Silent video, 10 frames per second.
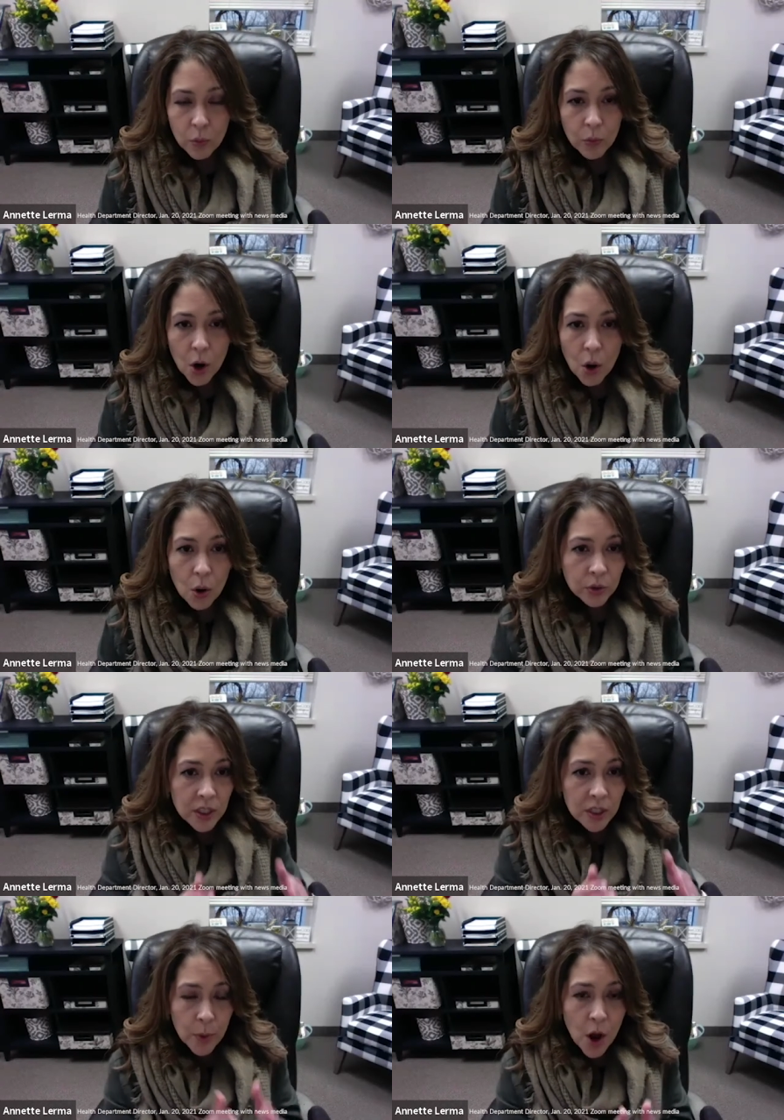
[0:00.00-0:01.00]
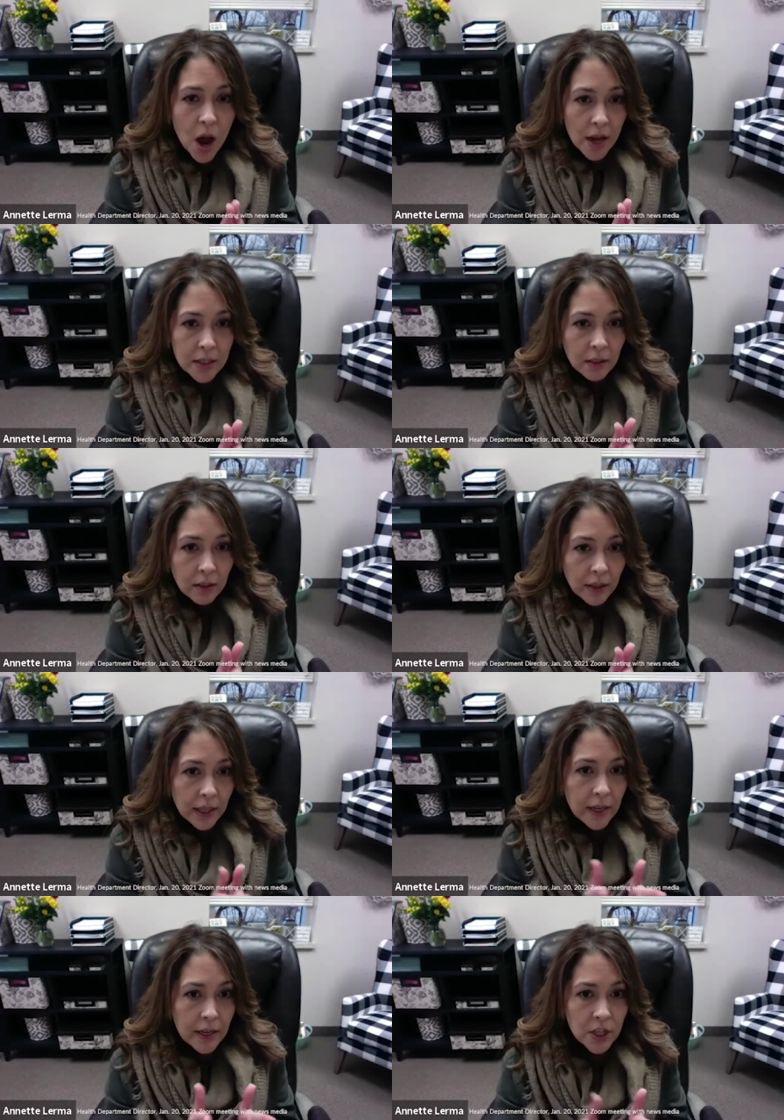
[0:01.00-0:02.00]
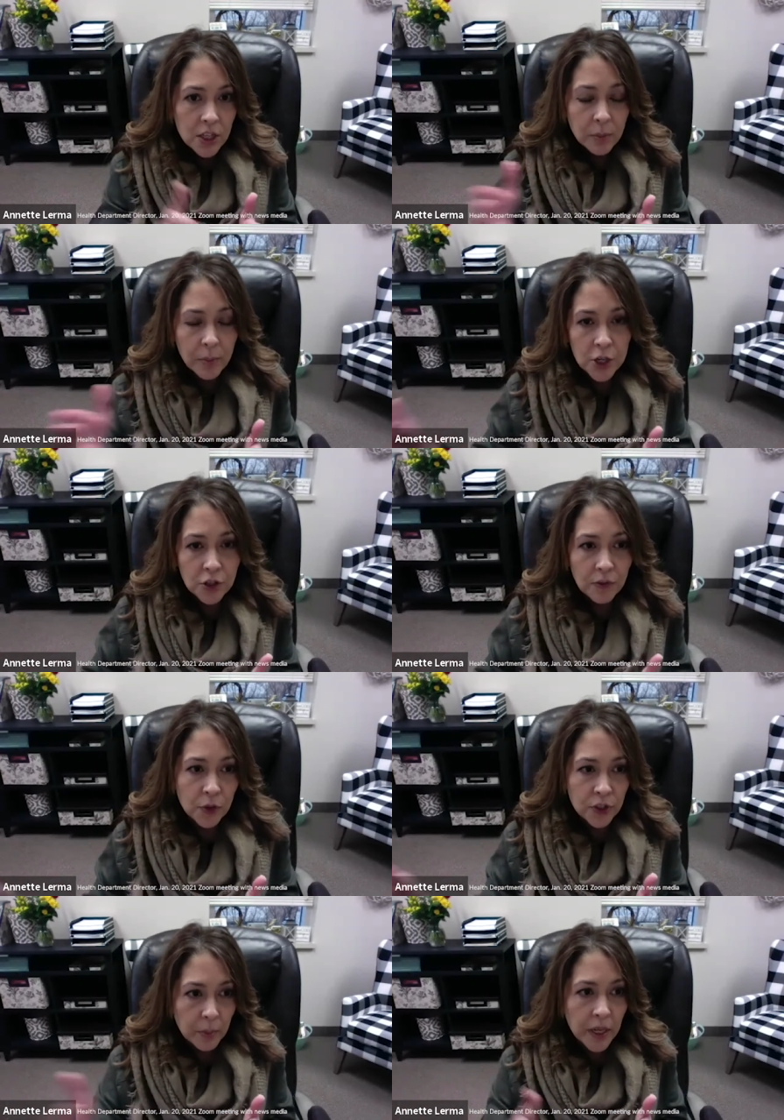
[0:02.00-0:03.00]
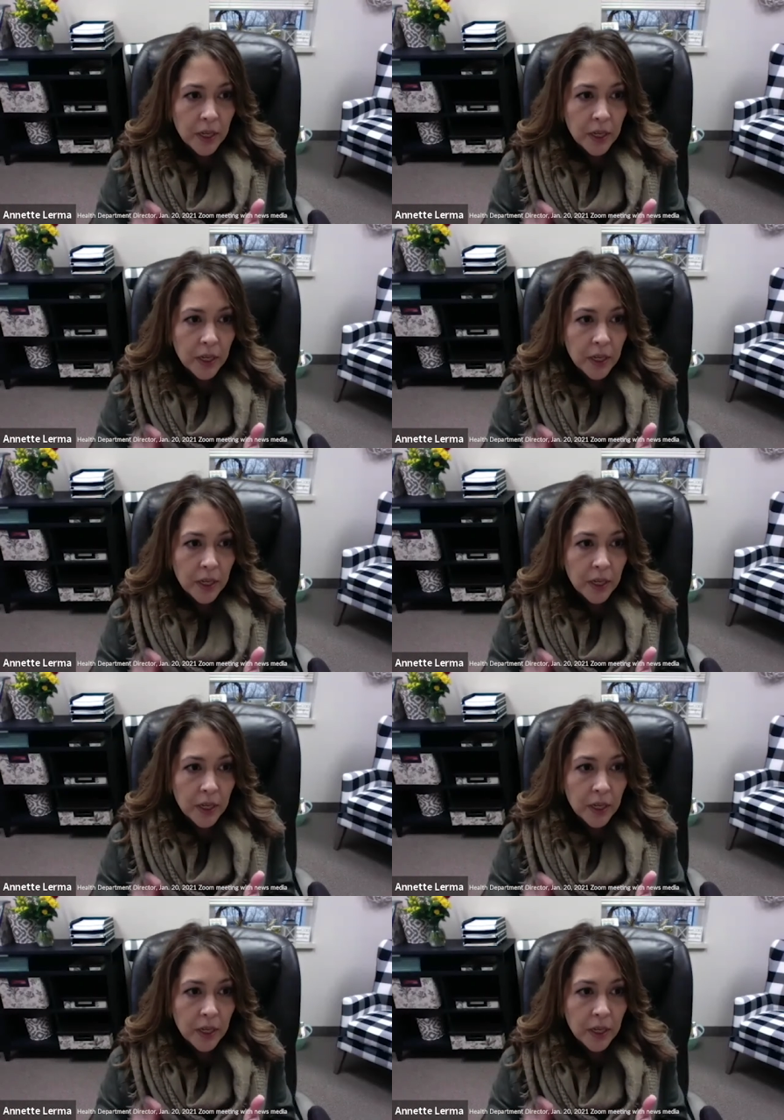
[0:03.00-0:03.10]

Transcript: hold a spot in anticipation for somebody